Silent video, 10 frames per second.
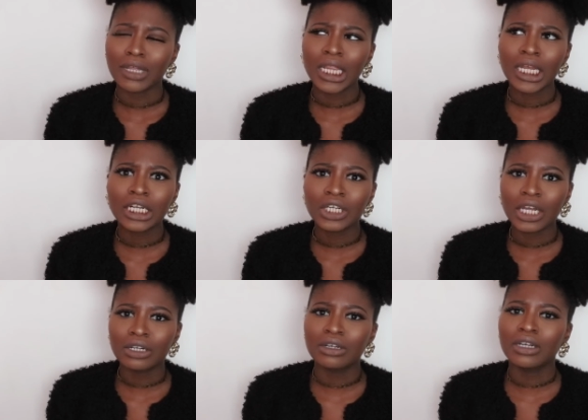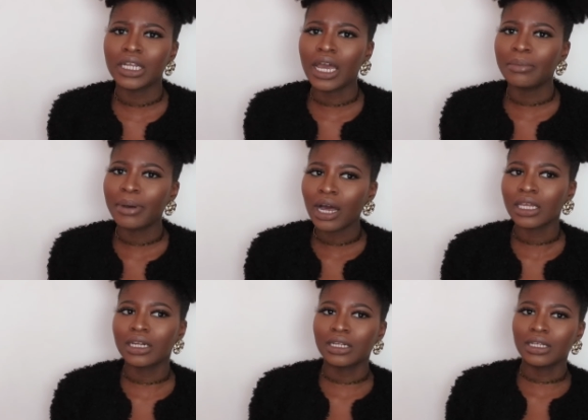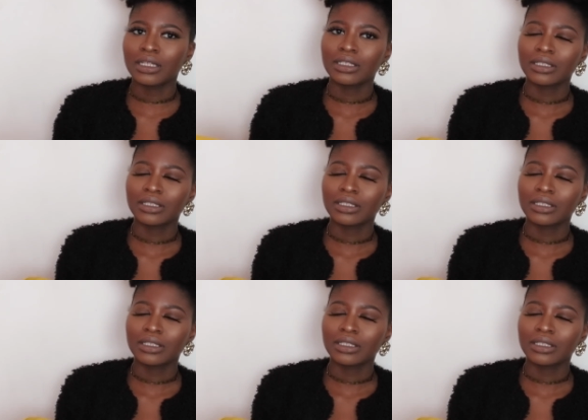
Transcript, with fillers: I think I tried it on and it had a pocket in it.